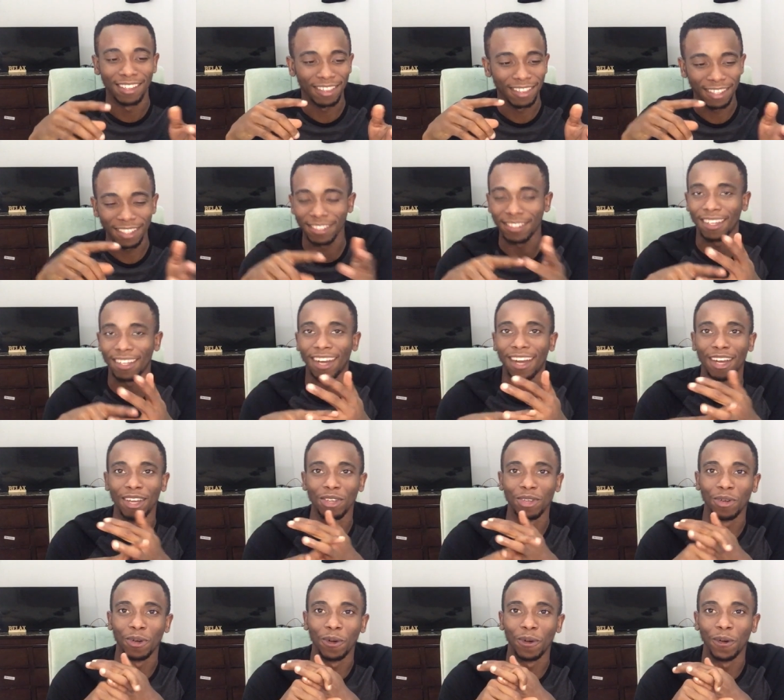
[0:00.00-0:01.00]
These are
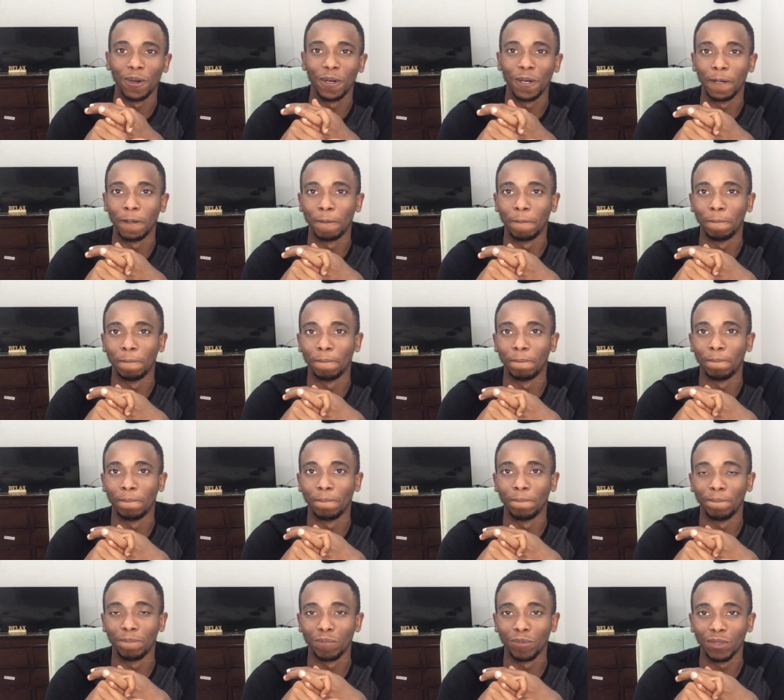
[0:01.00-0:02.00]
your um.
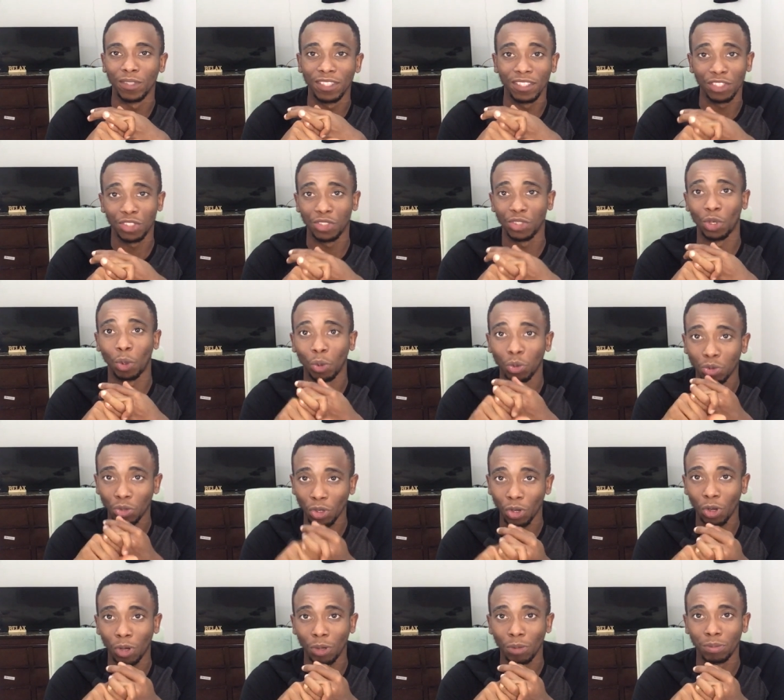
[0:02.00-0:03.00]
This is your old
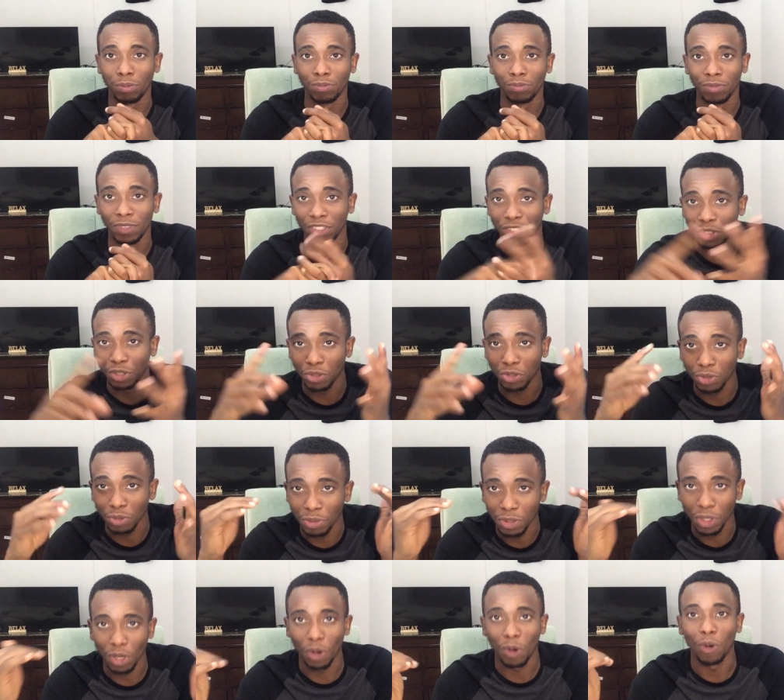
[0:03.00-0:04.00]
club. This used to
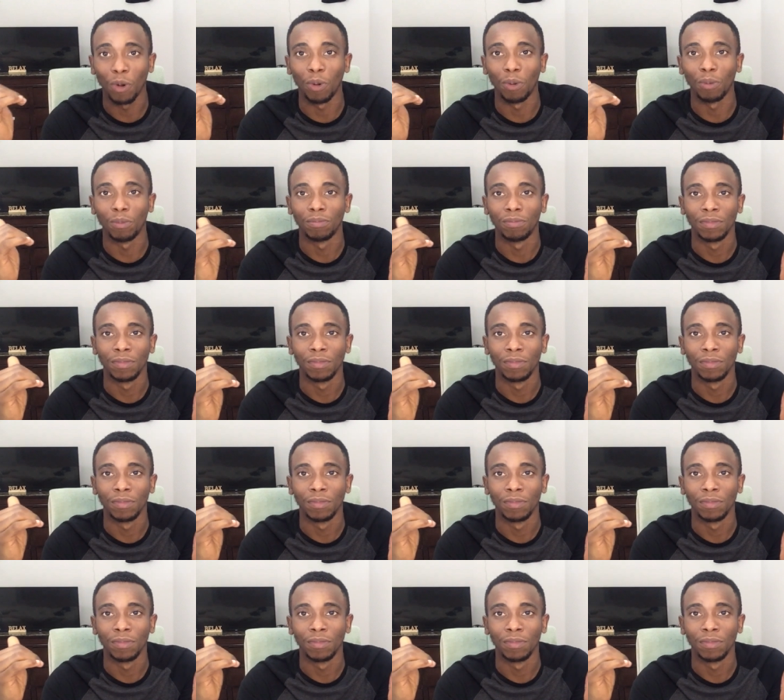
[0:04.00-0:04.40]
be your home.